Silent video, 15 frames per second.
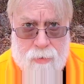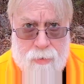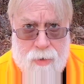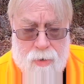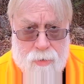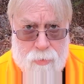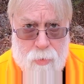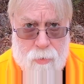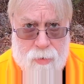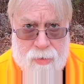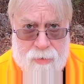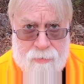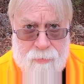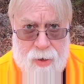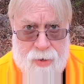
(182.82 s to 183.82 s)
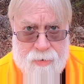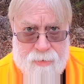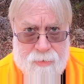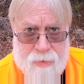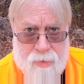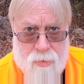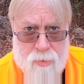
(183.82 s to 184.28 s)
or they're not growing as
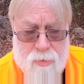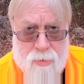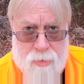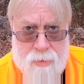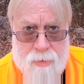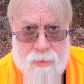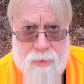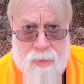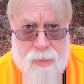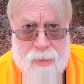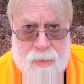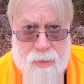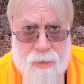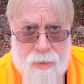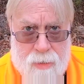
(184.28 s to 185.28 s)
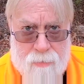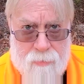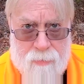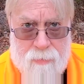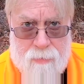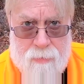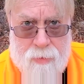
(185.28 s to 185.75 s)
fast as they could
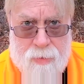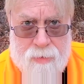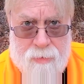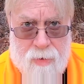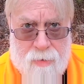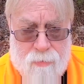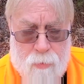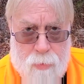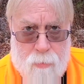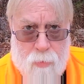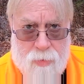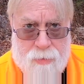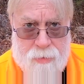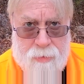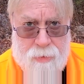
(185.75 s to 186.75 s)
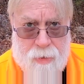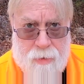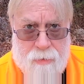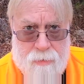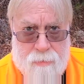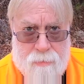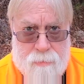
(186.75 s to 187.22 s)
if the softwood wasn't
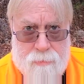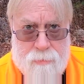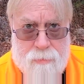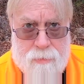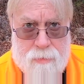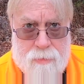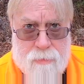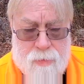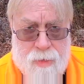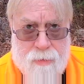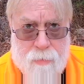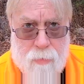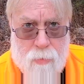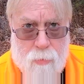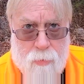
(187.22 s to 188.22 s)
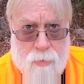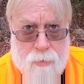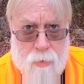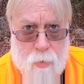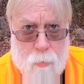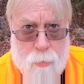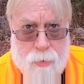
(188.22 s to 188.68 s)
there. So that's what
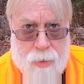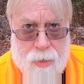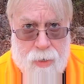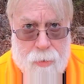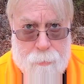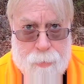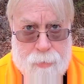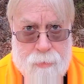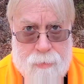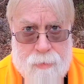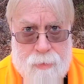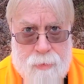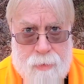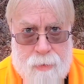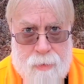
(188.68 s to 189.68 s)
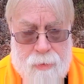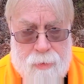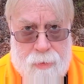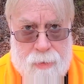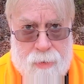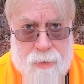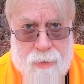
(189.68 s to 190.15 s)
we're opening up.
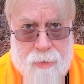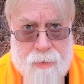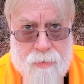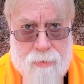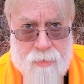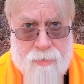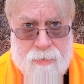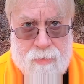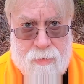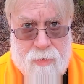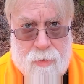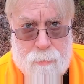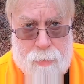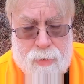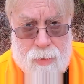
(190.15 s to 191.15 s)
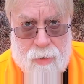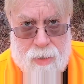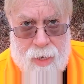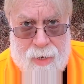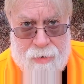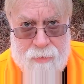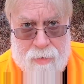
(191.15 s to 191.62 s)
This is going to be a
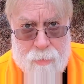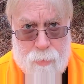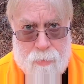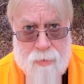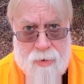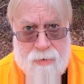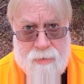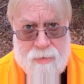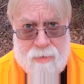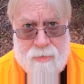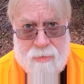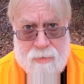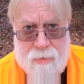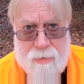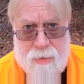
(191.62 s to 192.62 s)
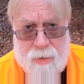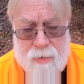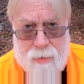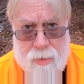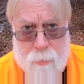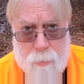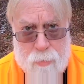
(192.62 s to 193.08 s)
large operation. It's going to take
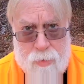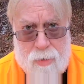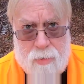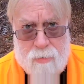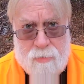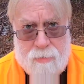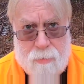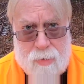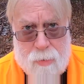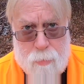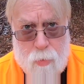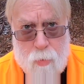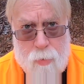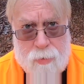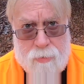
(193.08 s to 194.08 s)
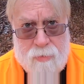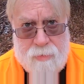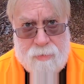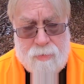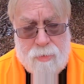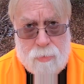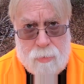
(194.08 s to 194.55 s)
a couple years, a couple
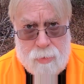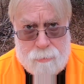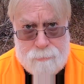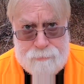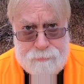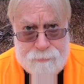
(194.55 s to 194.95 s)
winters to do it.